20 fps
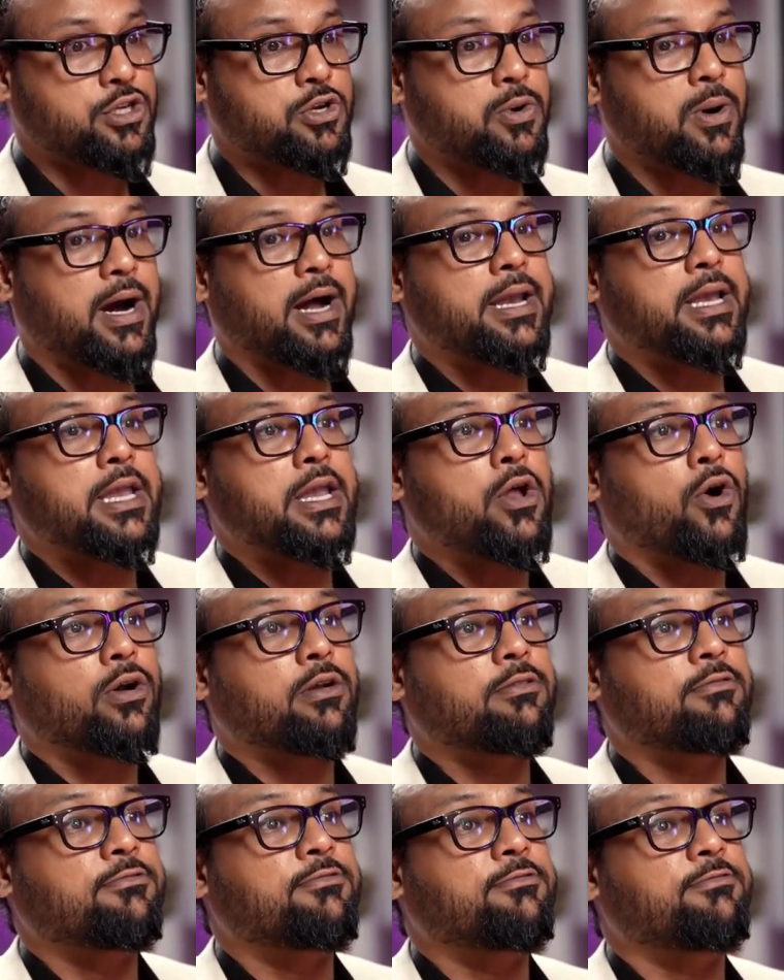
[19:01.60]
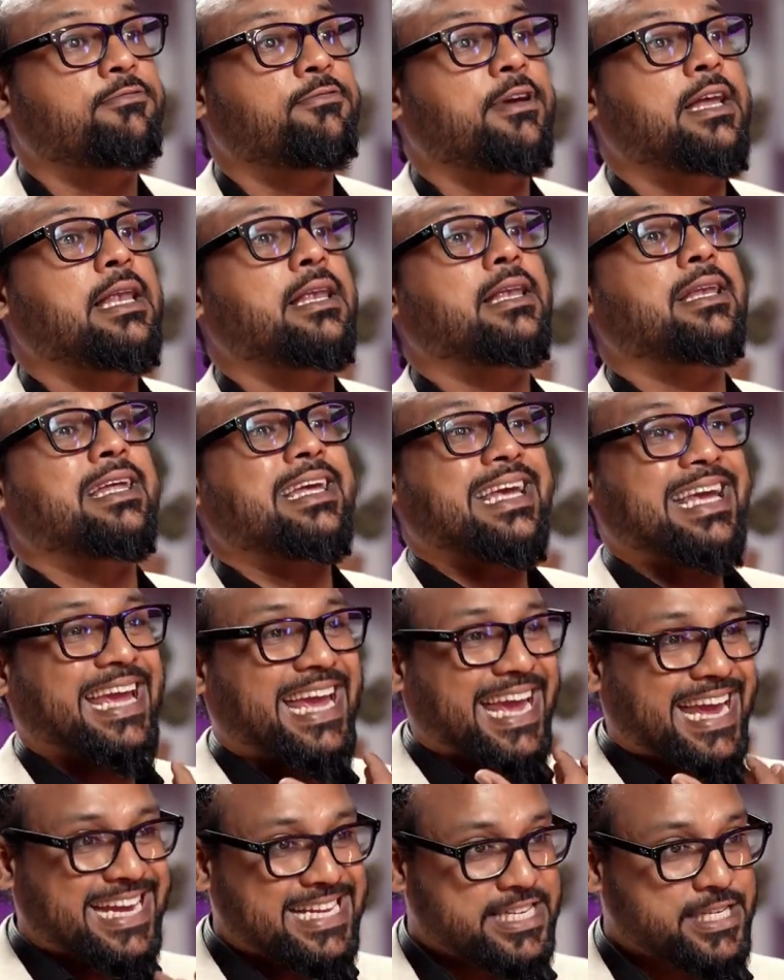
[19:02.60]
you are not filled
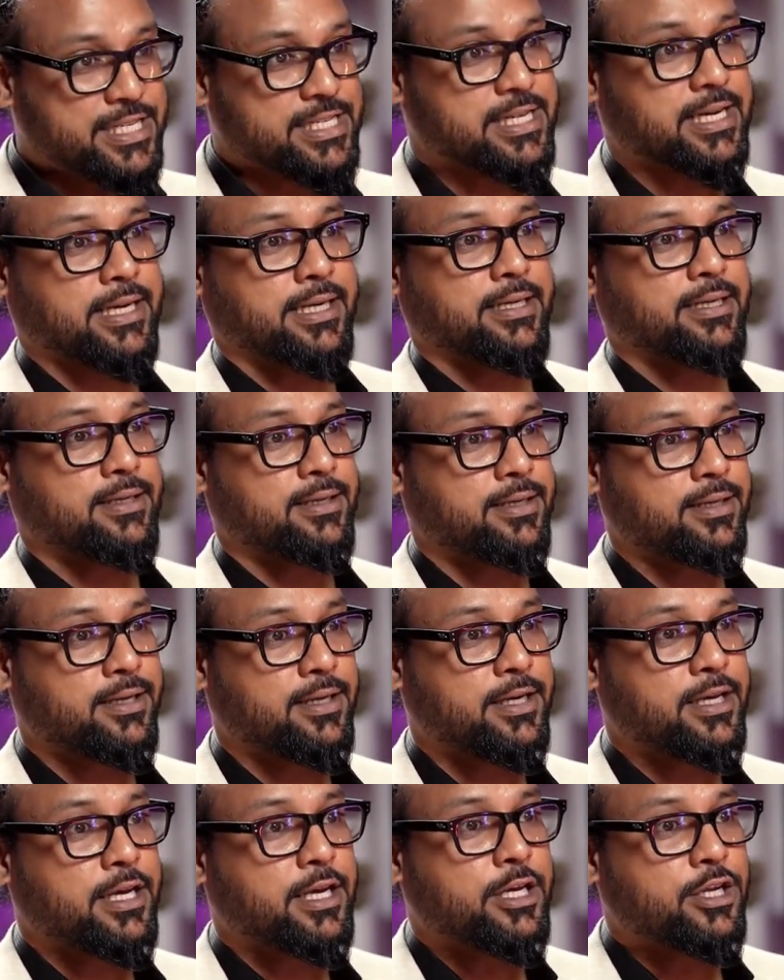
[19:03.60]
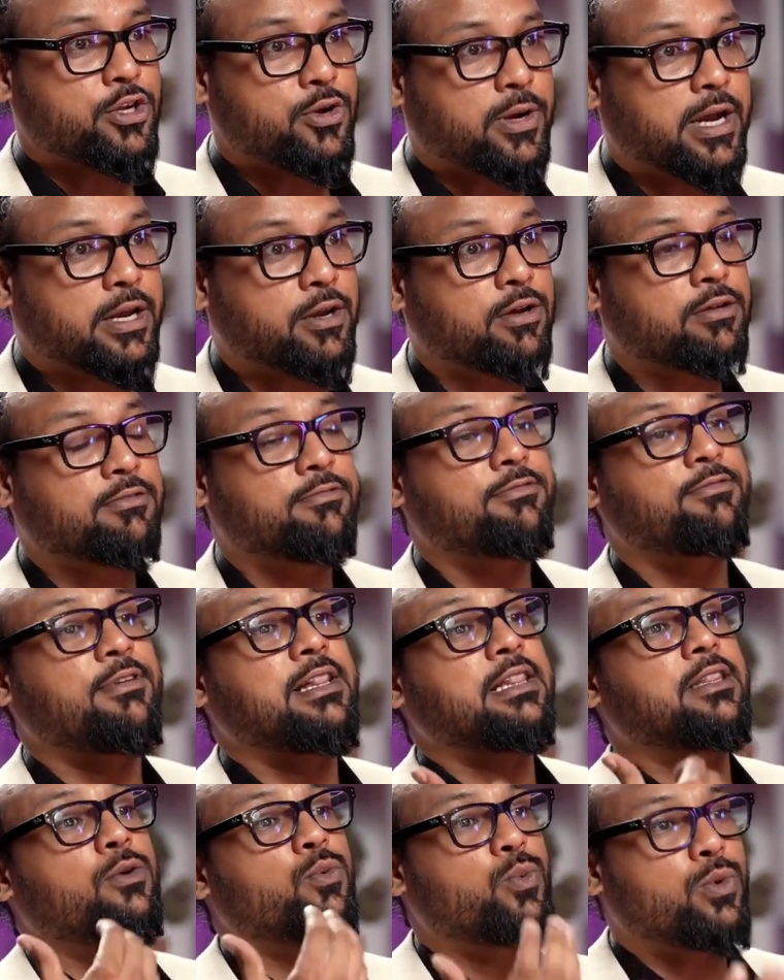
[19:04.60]
inside, you cannot fill
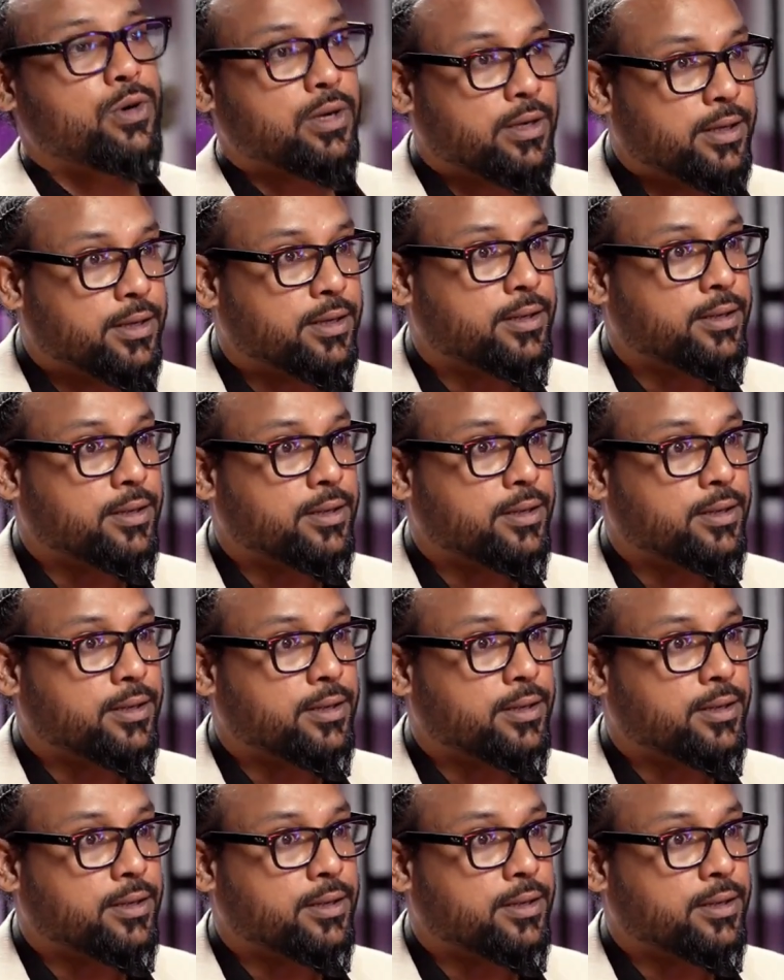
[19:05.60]
the world.